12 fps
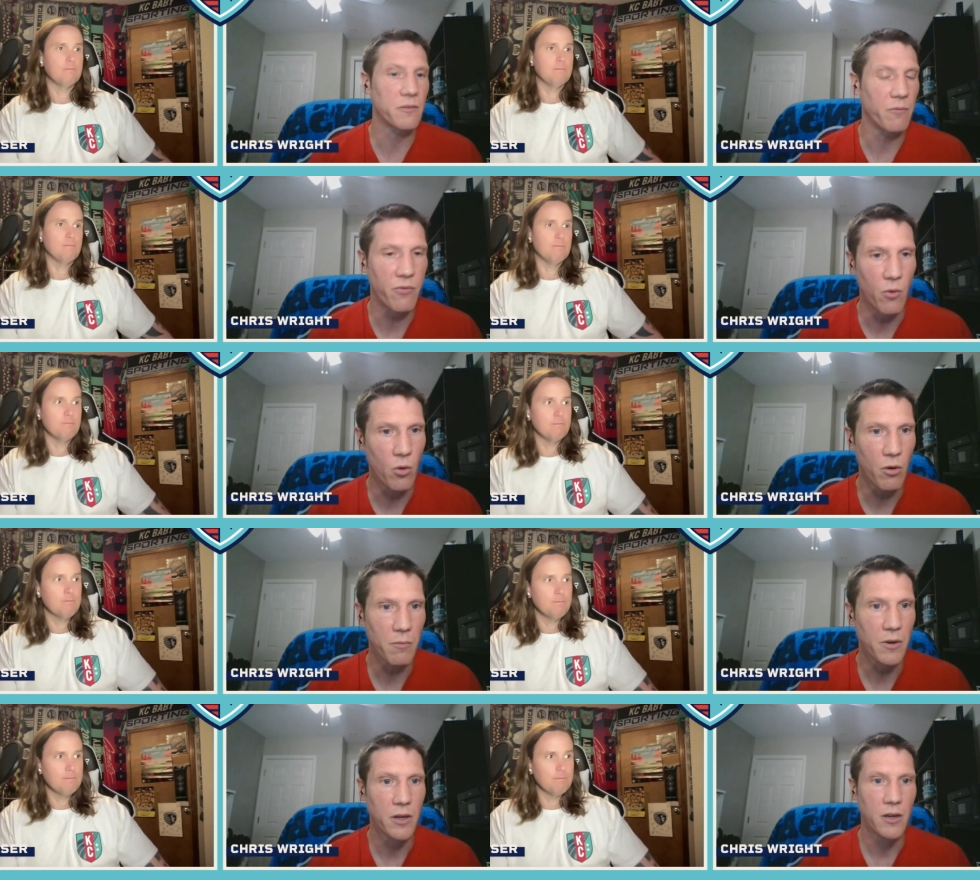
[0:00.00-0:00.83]
Speaker 1: some
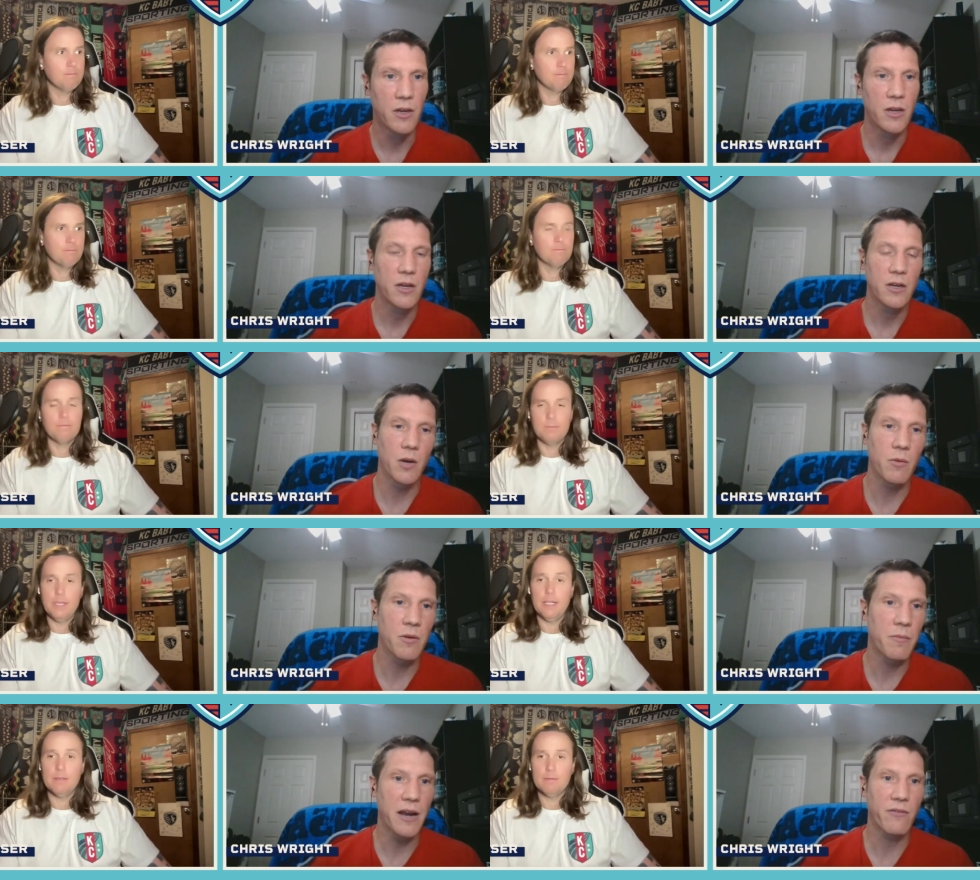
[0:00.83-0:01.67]
form coming
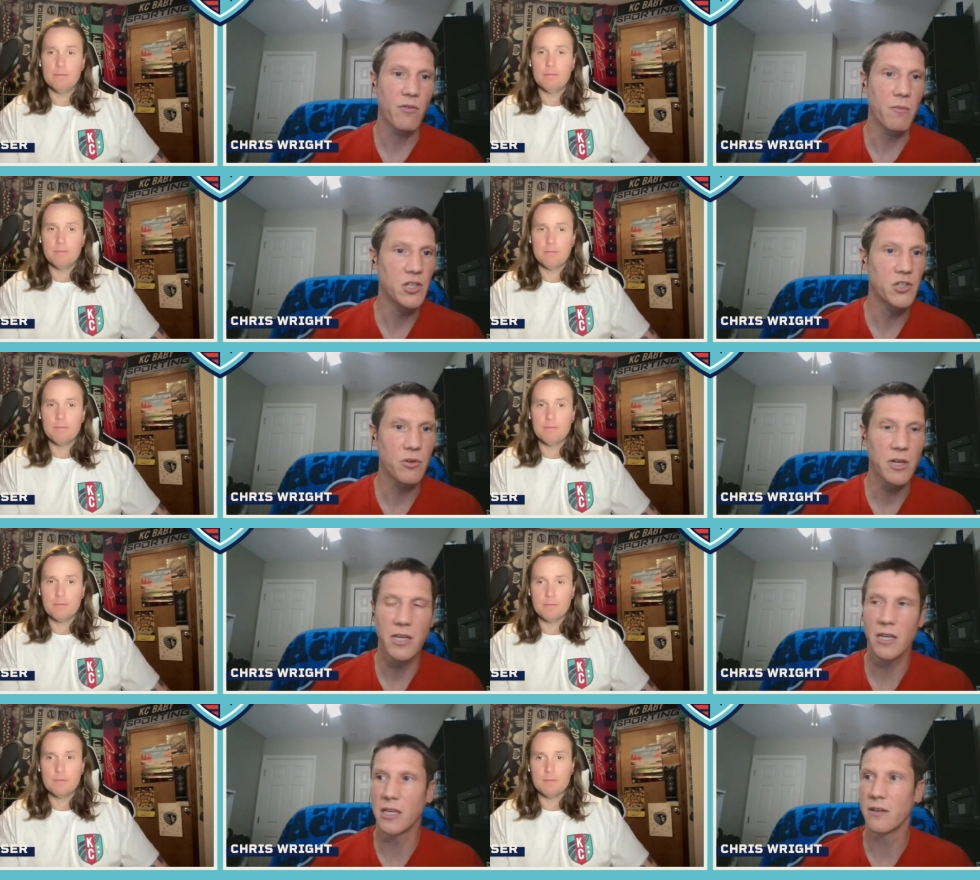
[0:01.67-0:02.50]
yeah. back from injury.
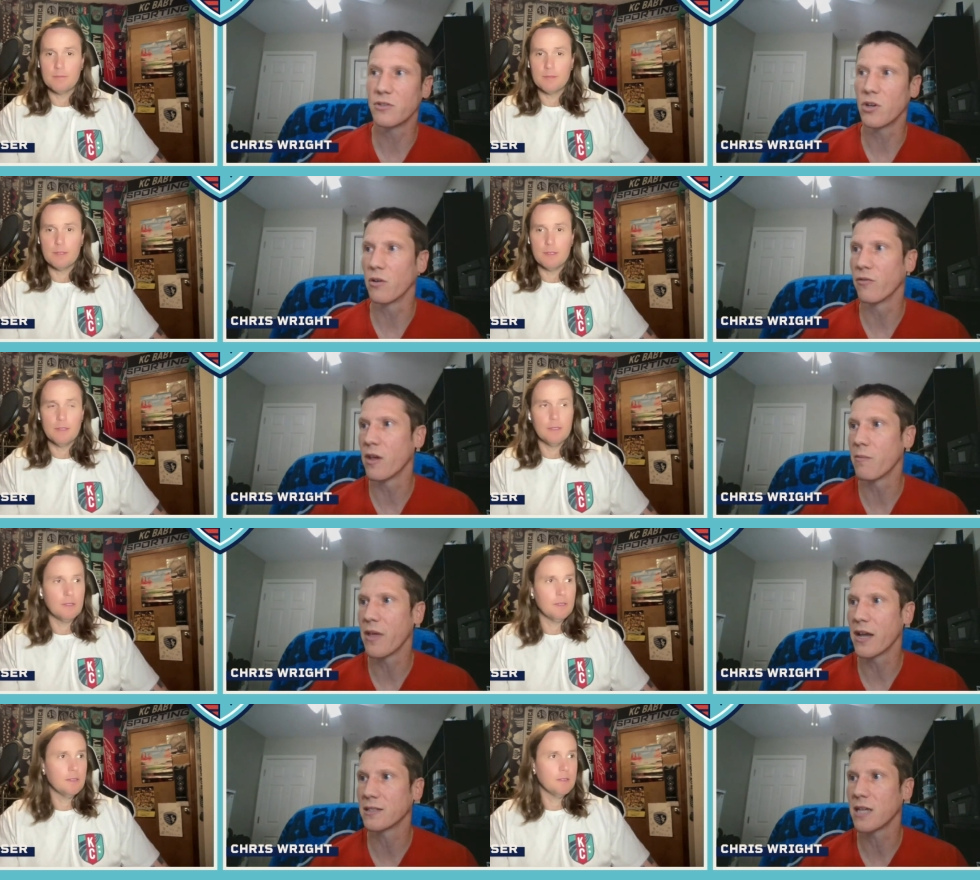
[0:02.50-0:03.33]
It gives all of them
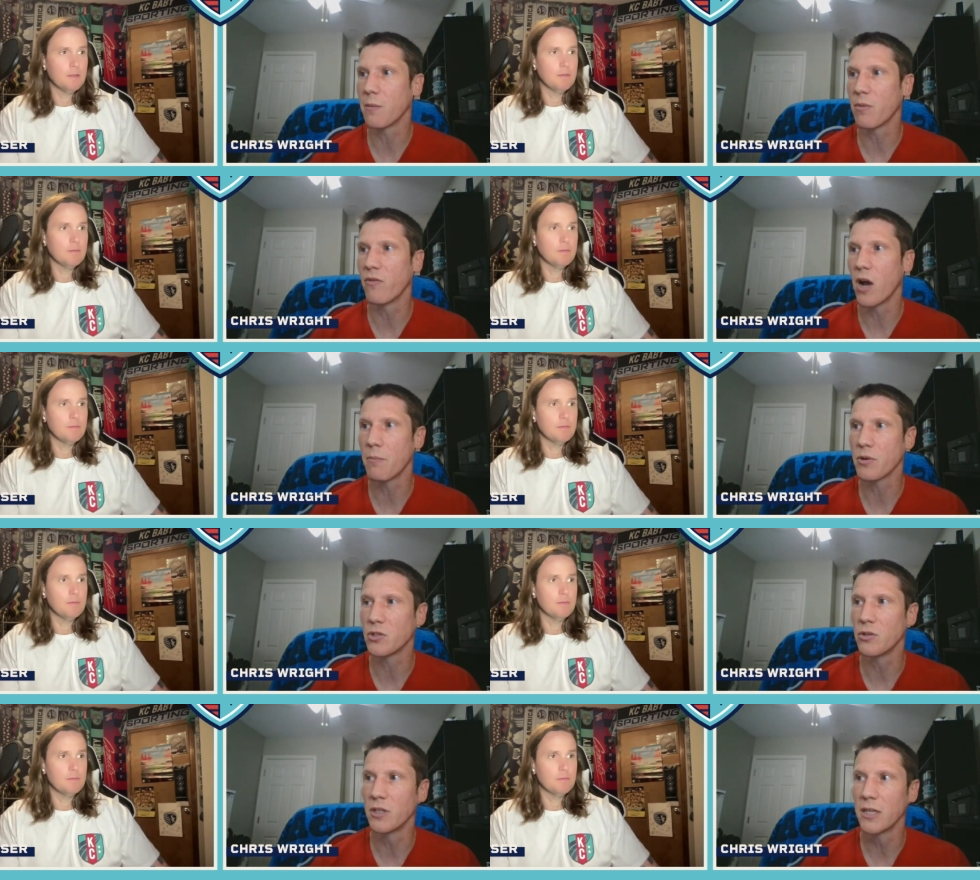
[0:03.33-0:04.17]
that type of
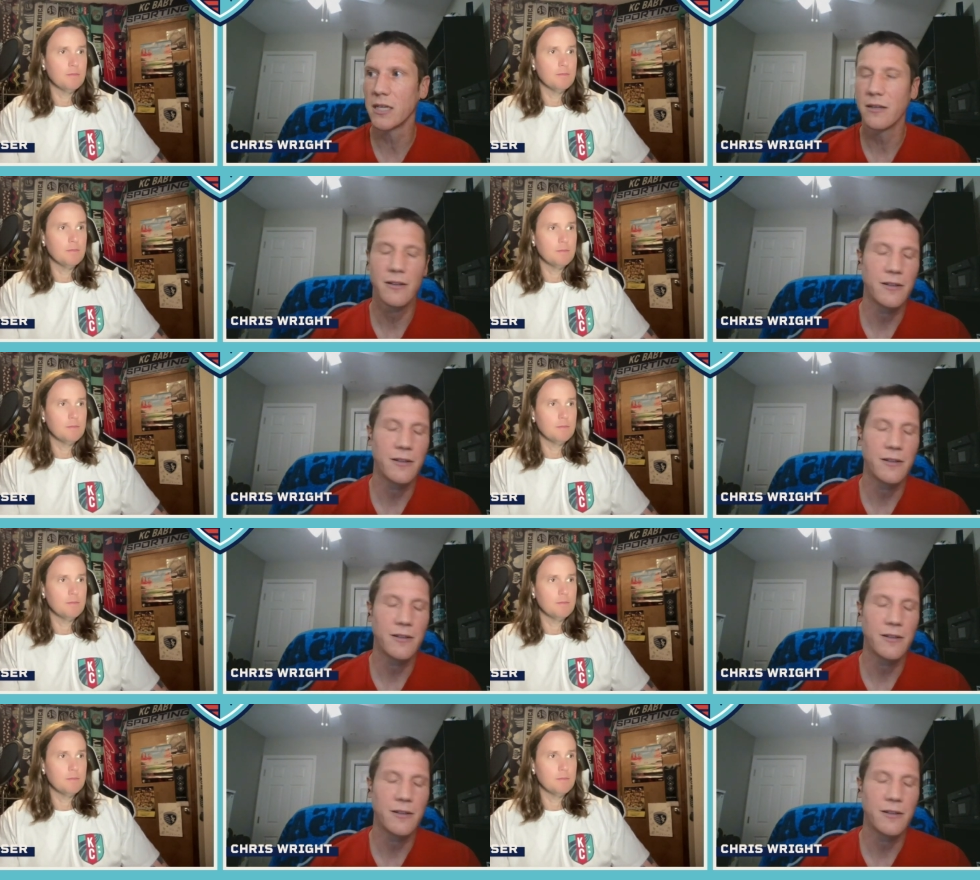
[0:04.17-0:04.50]
opportunity.